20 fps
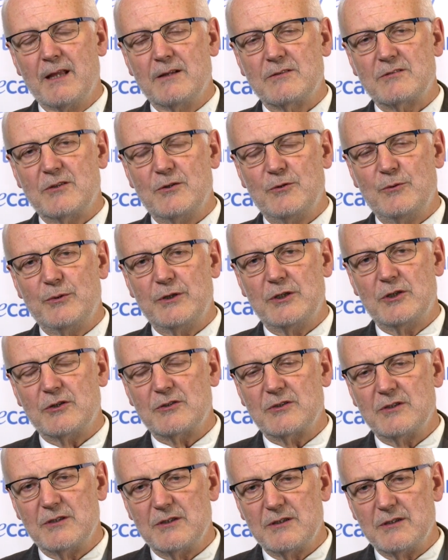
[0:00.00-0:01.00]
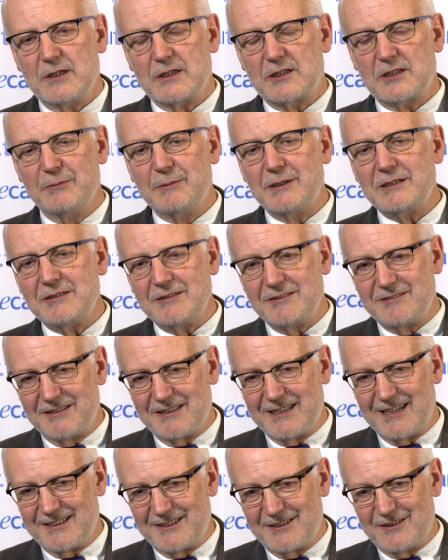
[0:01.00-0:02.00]
So we got a, a committee
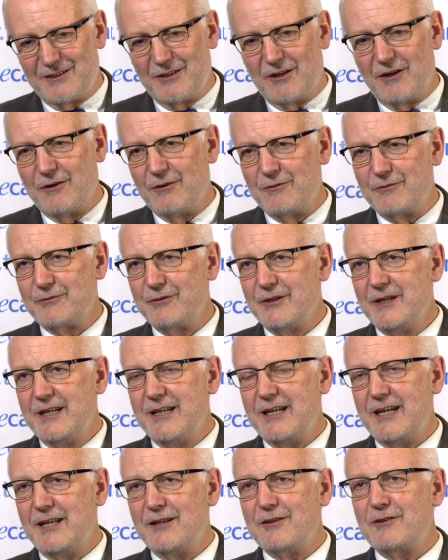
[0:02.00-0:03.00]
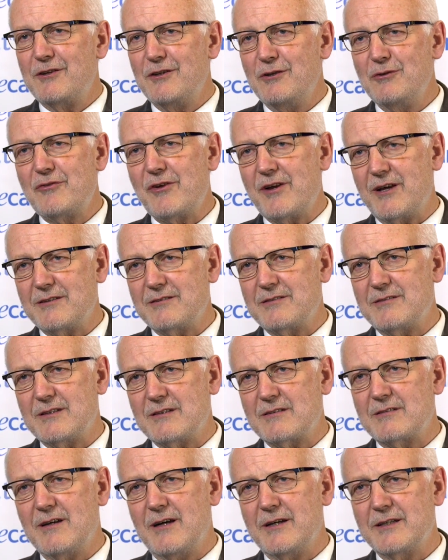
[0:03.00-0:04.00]
together of
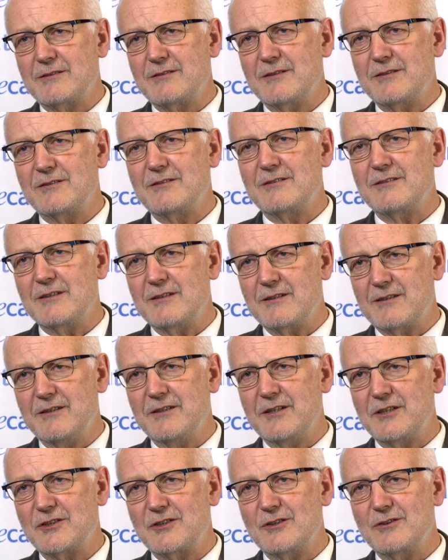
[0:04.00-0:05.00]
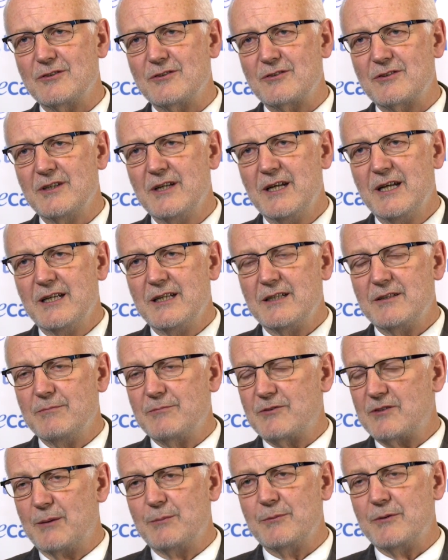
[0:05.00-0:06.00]
enthusiastic scientists and clinicians,
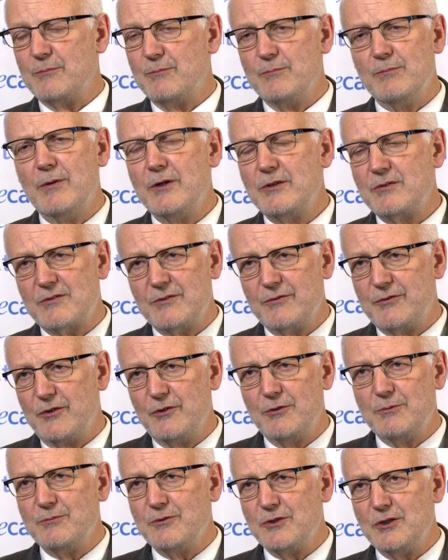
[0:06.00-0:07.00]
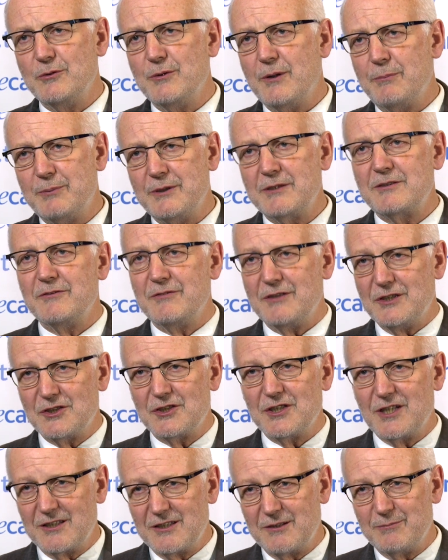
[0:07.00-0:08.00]
some, most of whom knew a bit of
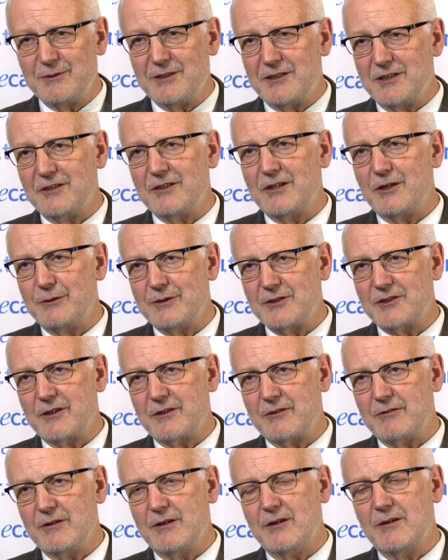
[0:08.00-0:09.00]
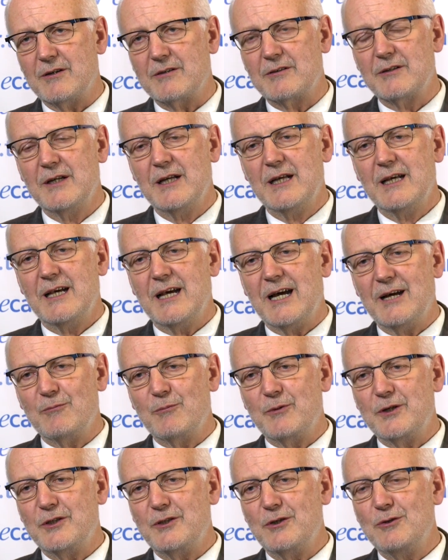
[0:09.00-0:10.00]
each other but didn't know each other a lot.
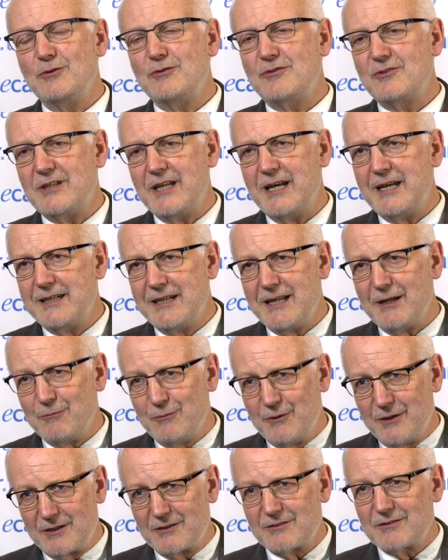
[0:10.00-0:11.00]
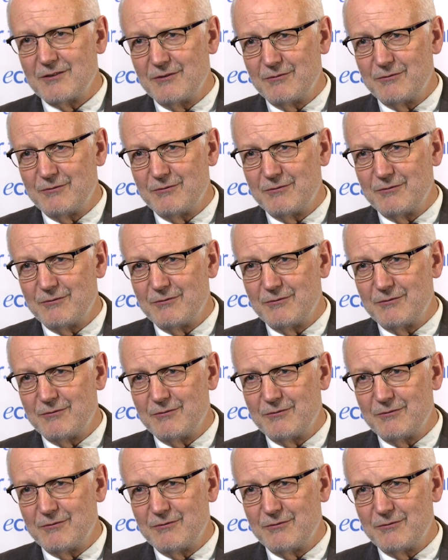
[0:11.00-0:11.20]
And we used their networks